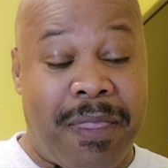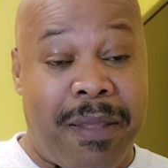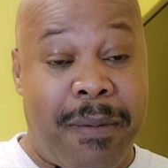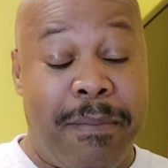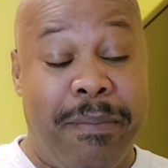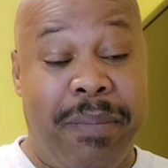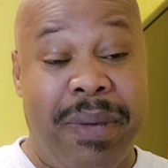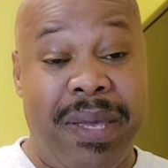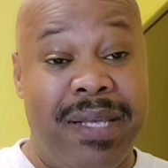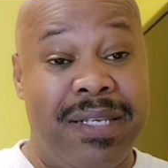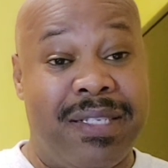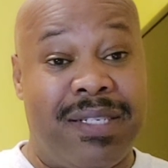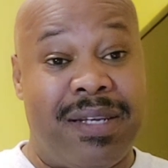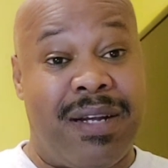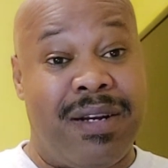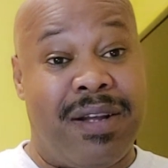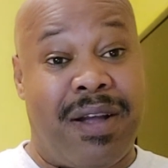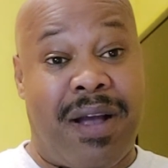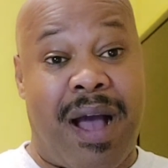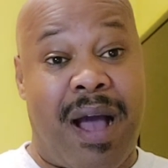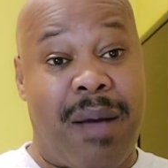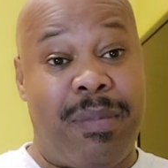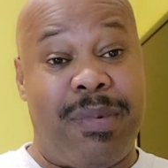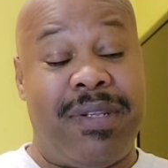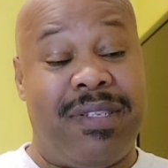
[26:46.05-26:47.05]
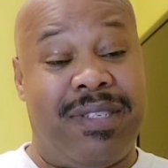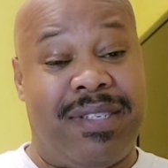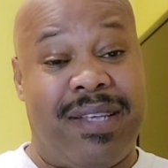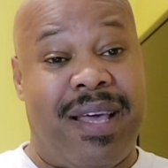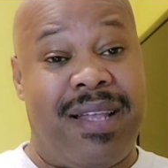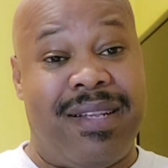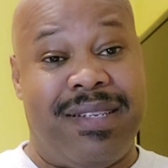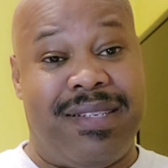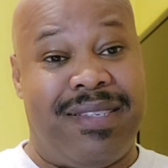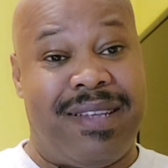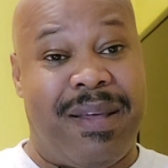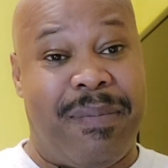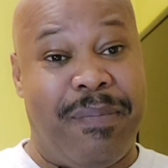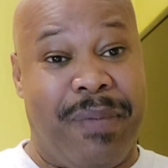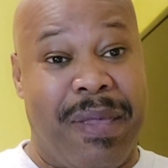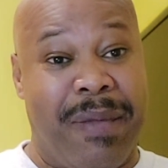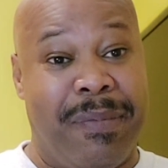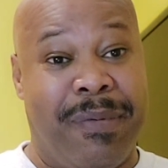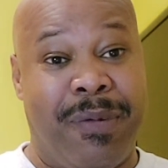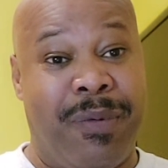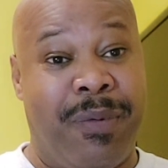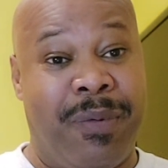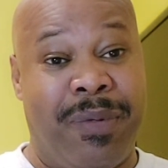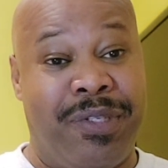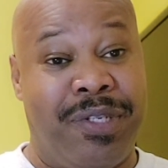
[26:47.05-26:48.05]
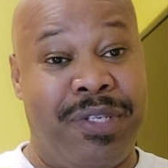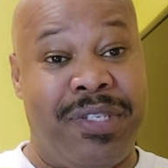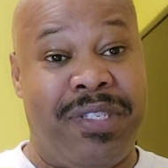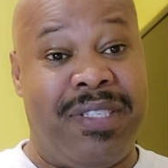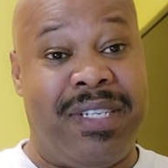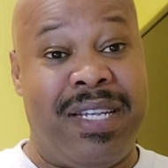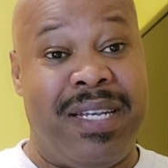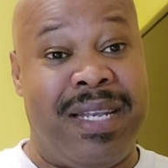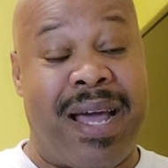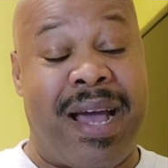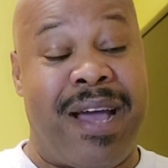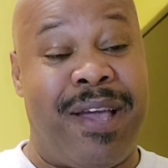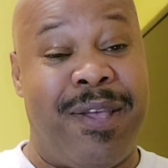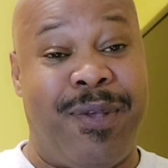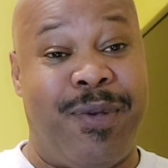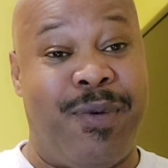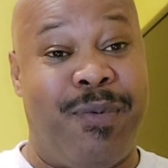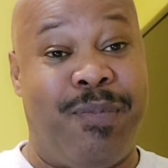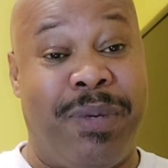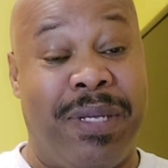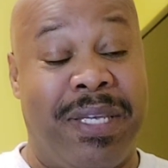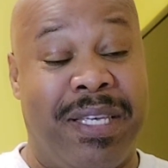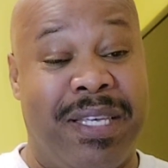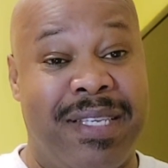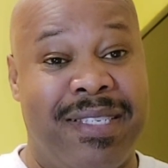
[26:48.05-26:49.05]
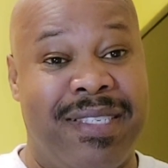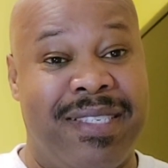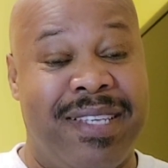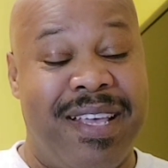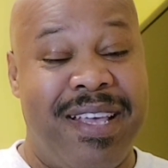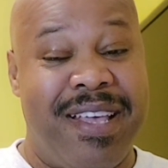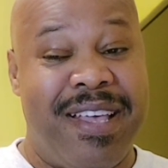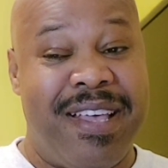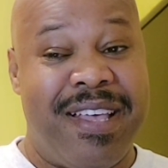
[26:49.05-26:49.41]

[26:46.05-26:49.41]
based on common sense, and people will just deny you because